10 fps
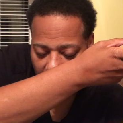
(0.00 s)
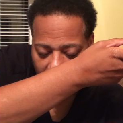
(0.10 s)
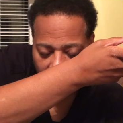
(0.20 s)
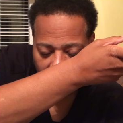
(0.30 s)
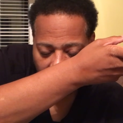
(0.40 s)

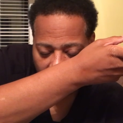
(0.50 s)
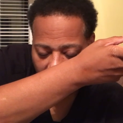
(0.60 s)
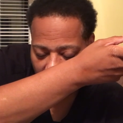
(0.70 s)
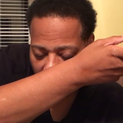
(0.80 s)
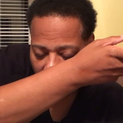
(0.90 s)

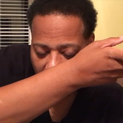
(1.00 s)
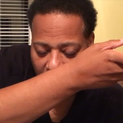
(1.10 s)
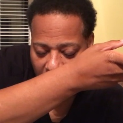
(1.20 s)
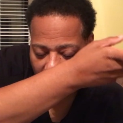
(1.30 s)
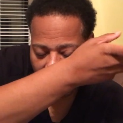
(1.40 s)

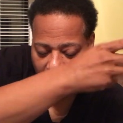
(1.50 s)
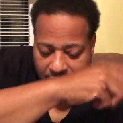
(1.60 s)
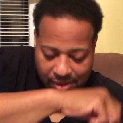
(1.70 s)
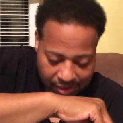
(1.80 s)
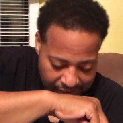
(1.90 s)
(no one is talking)